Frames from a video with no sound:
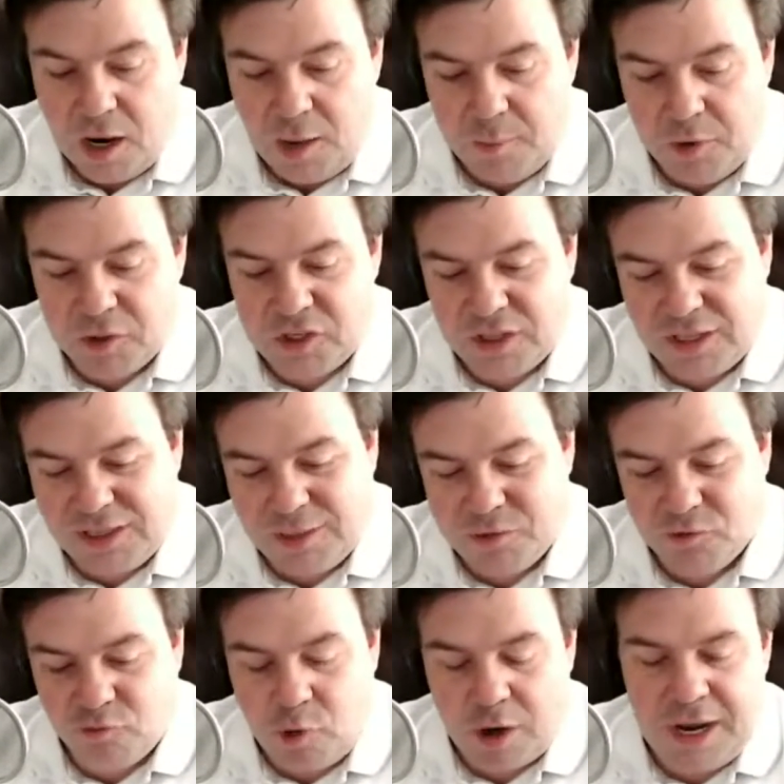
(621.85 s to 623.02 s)
Most of the clips
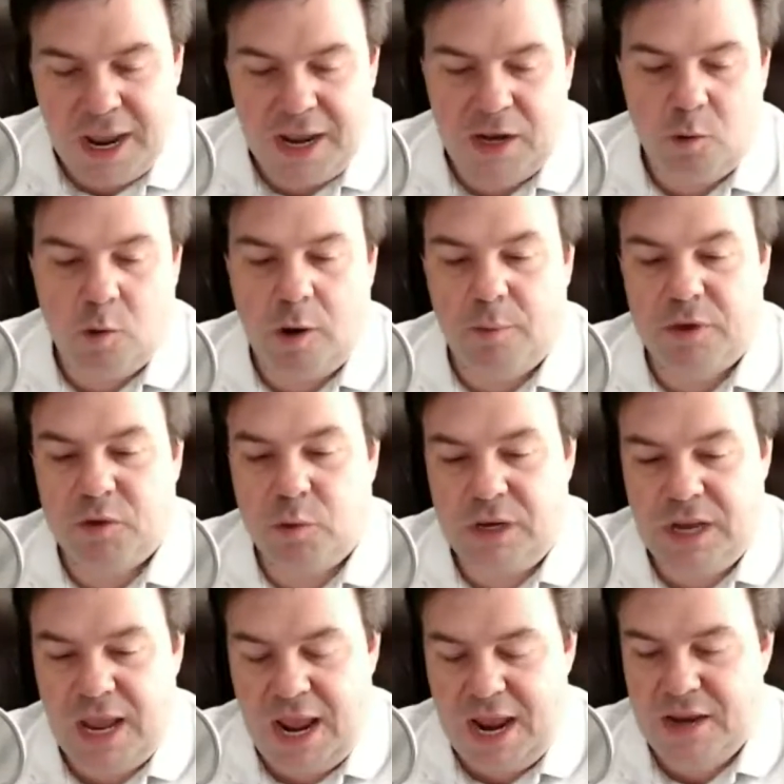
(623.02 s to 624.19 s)
run anywhere between
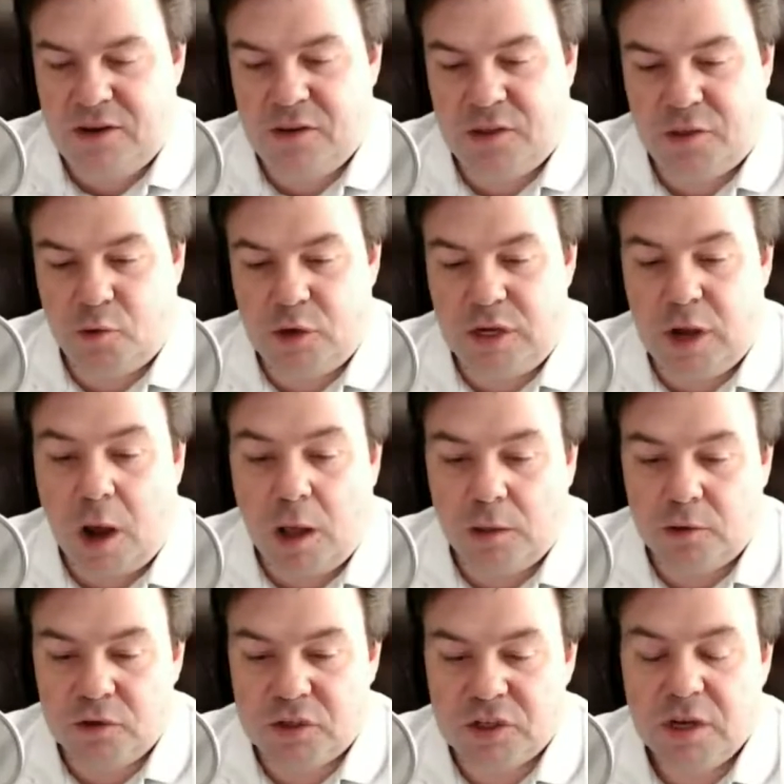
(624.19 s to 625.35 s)
$8 to
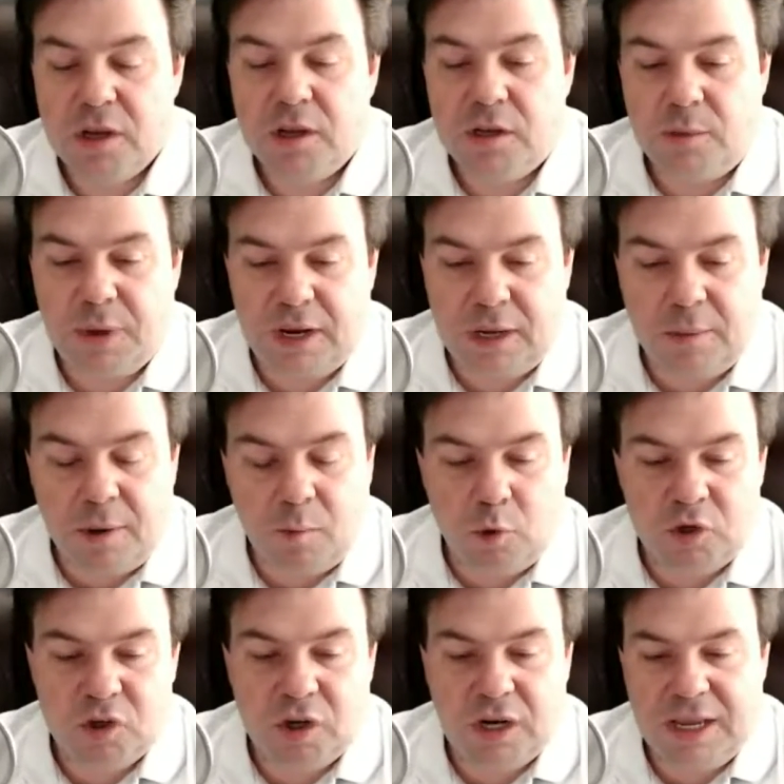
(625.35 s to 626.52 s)
$30, depending upon
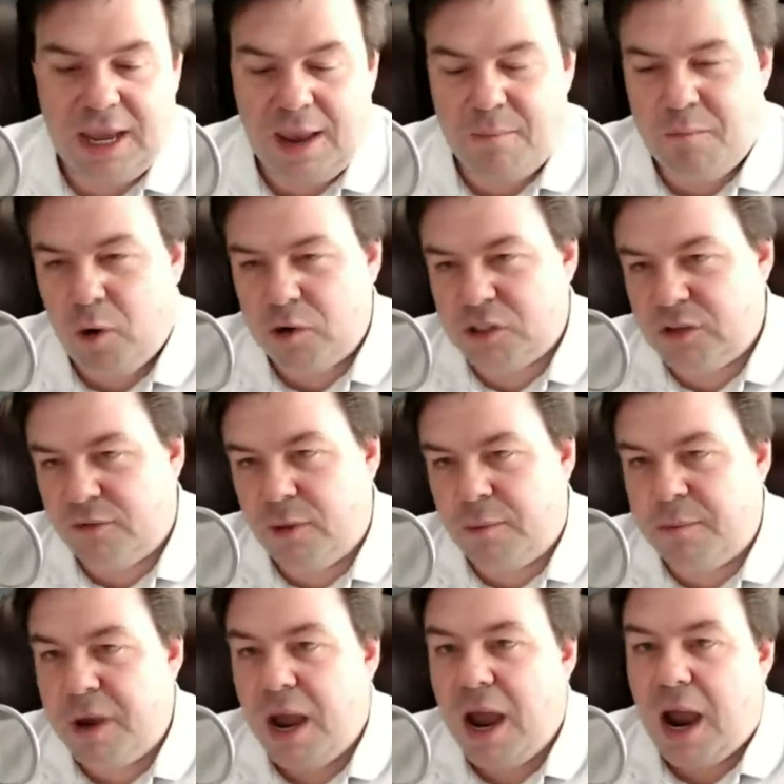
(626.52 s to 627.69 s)
what you're going to get. Most of
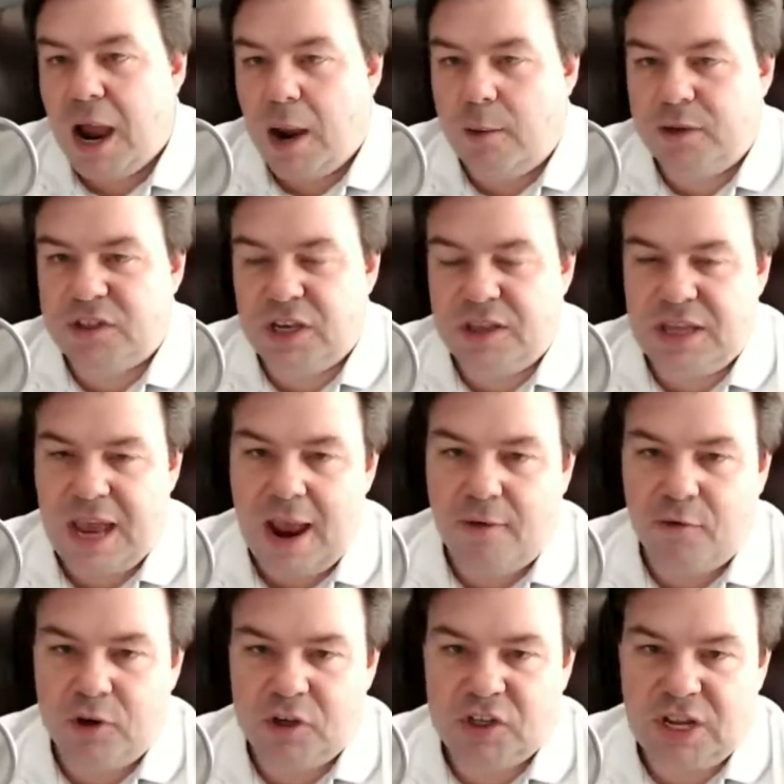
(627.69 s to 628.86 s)
them, I would say the
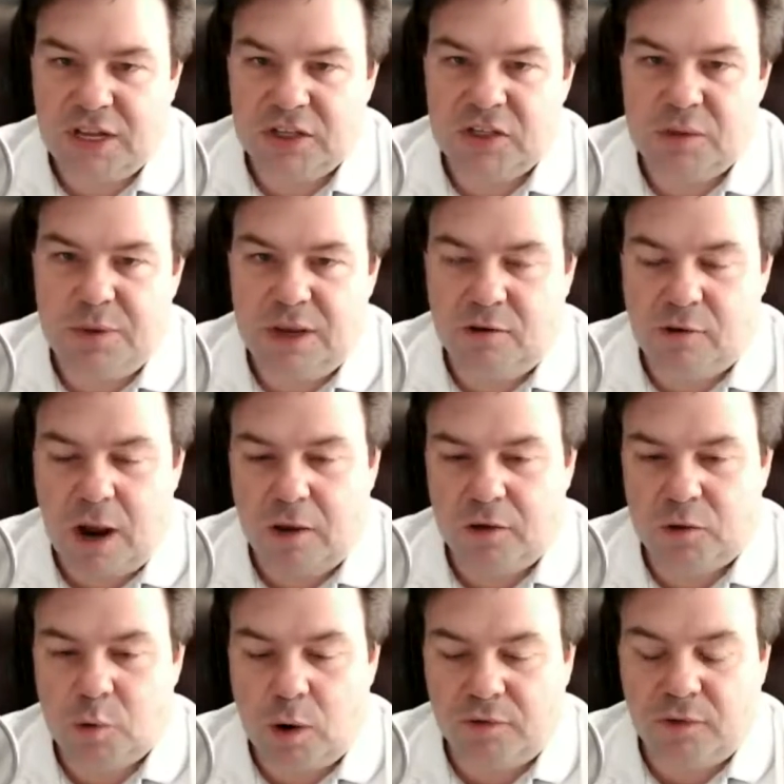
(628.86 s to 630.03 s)
average tends to be around
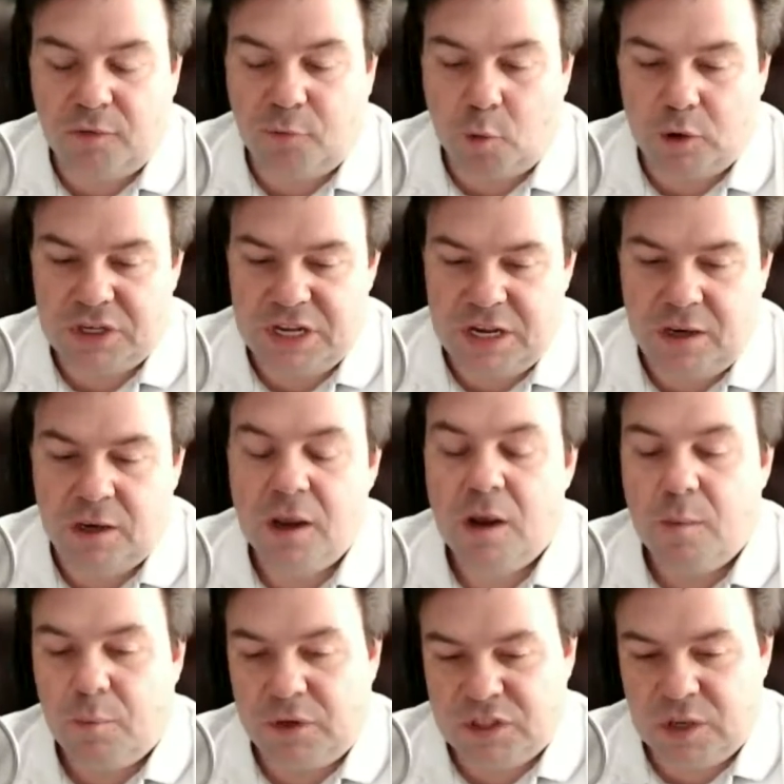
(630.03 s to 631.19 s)
12 to 14,
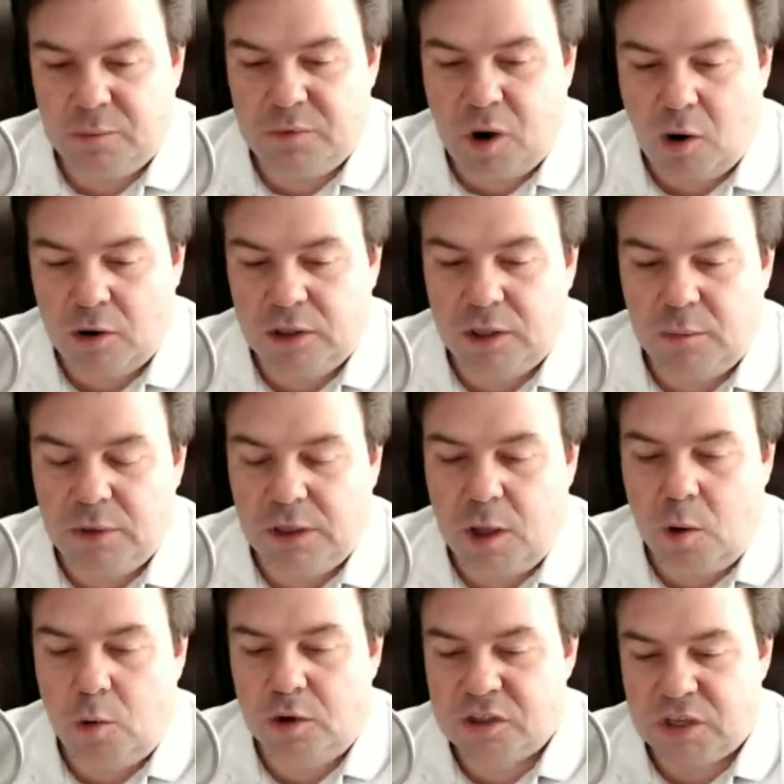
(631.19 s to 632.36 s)
but some are a little bit
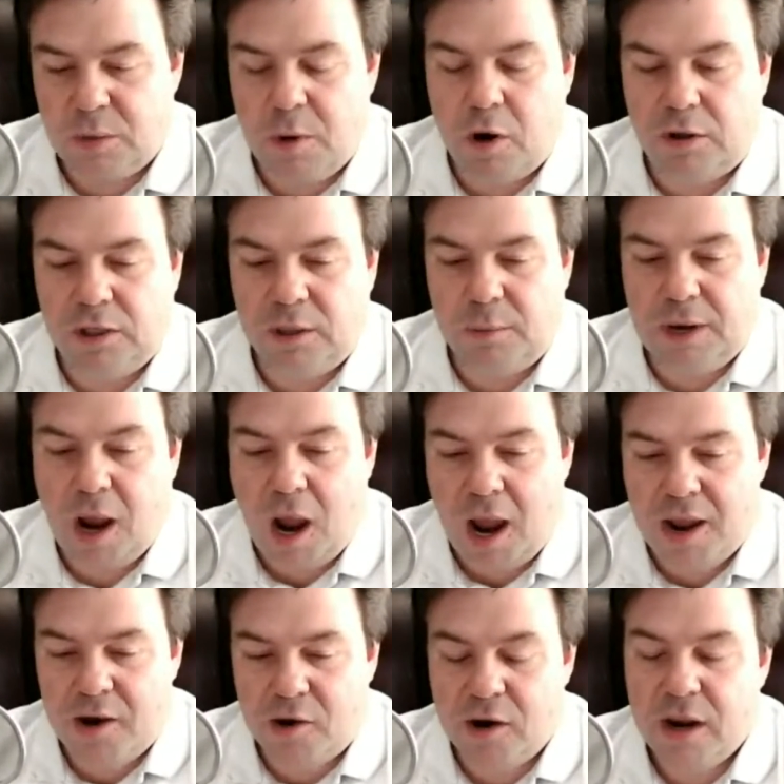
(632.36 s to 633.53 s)
lower, some are a little bit
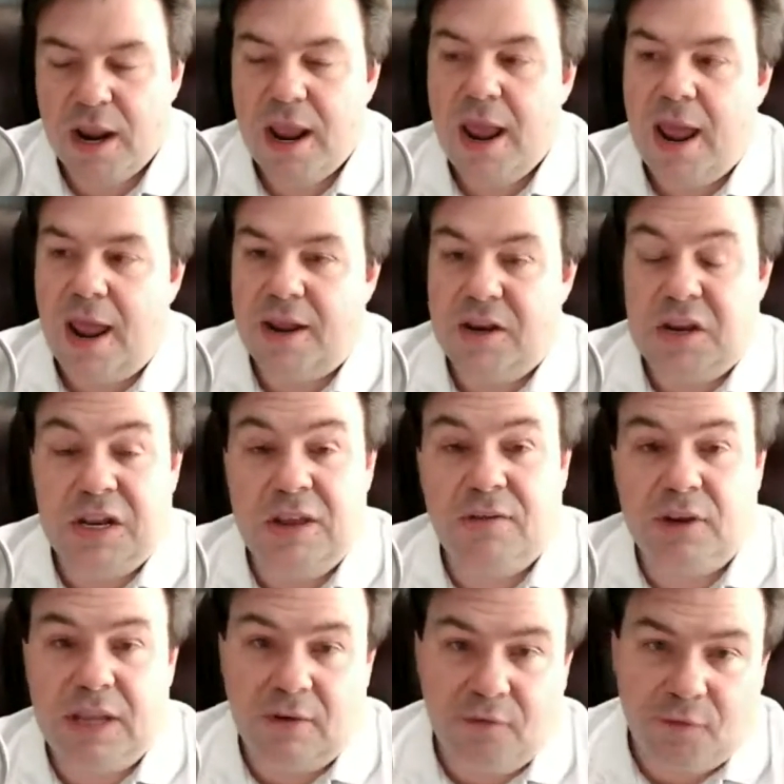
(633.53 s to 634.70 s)
higher. And you can
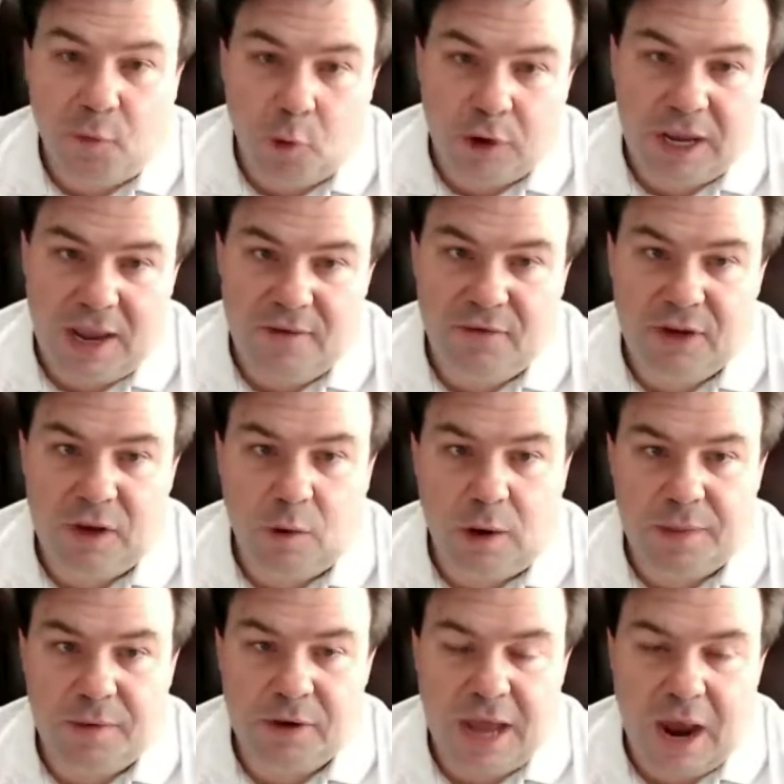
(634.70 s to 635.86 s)
even get 4K video on
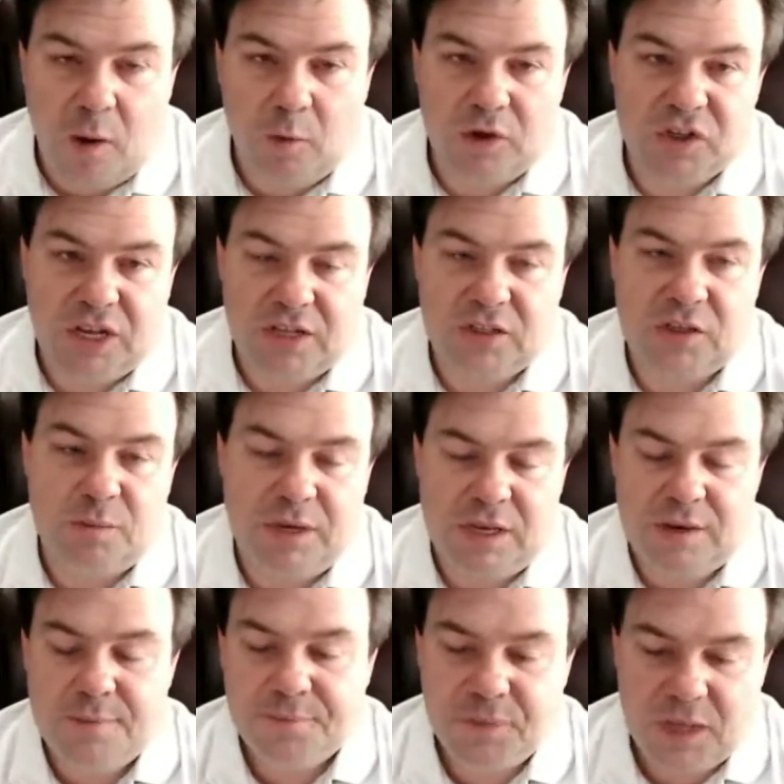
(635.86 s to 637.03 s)
there now, which tends to
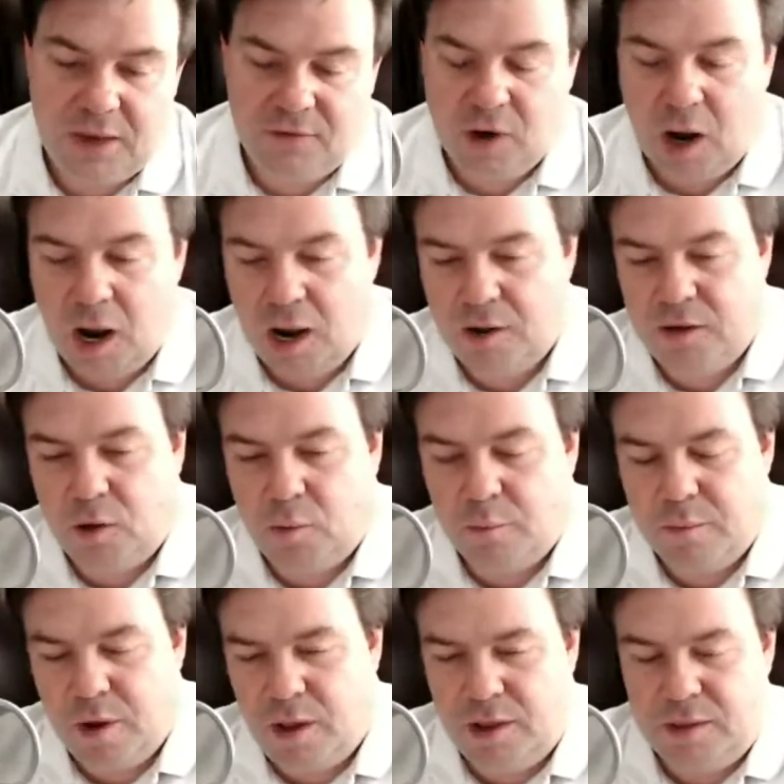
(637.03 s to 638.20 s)
be even hot, you know,
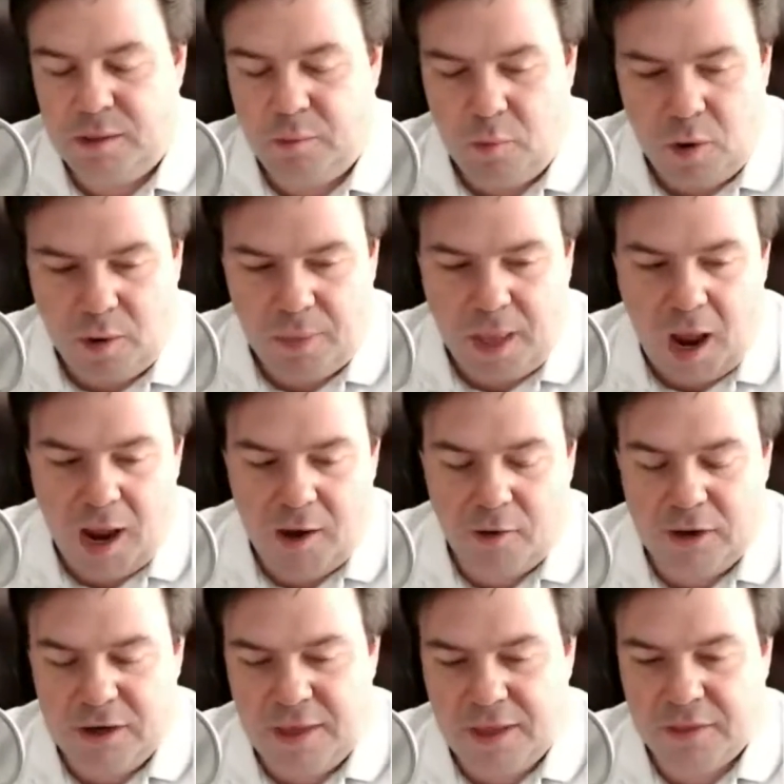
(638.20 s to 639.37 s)
in the higher
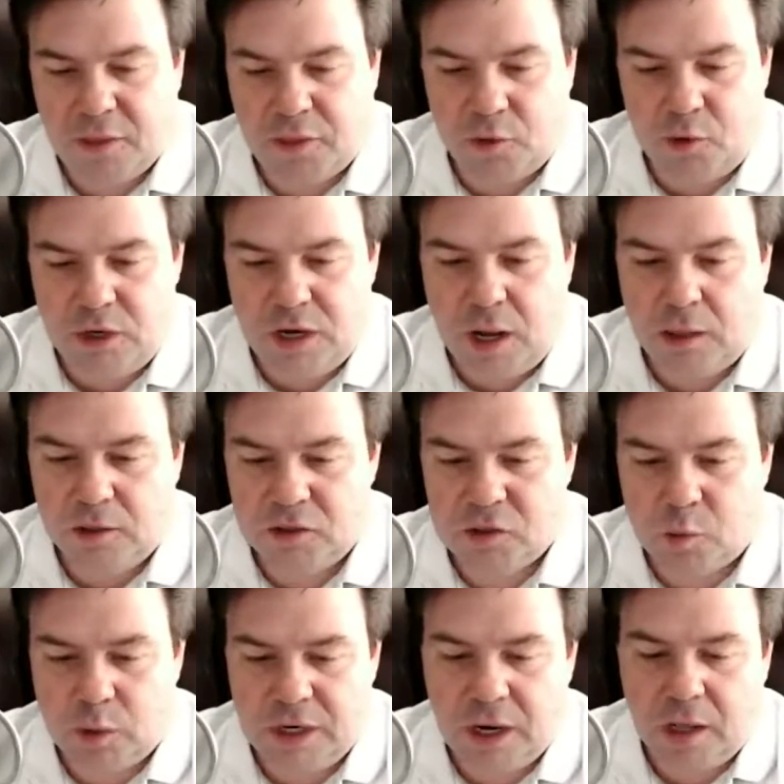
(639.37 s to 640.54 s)
end of that, the $30,
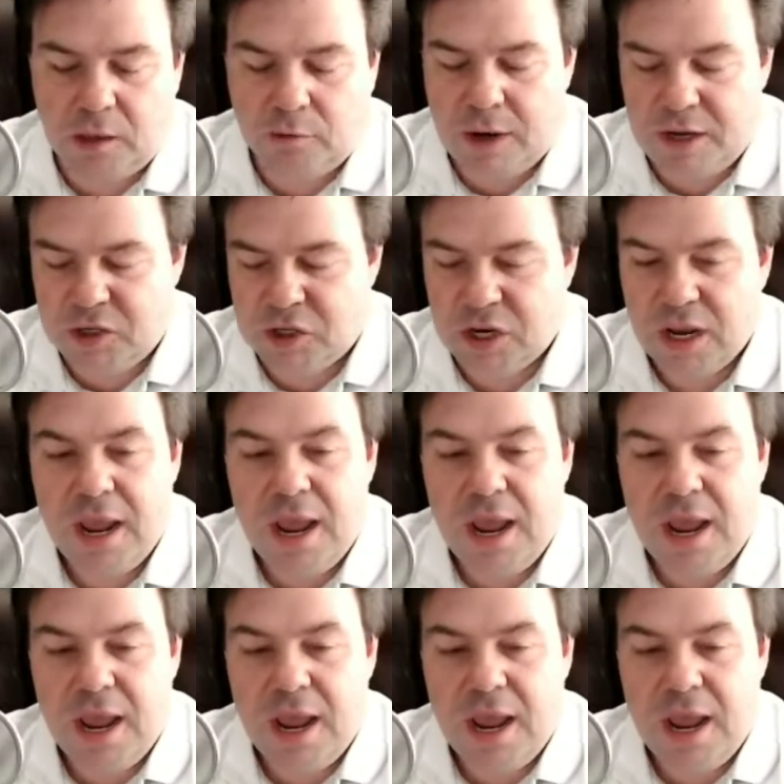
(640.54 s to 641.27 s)
$20 range.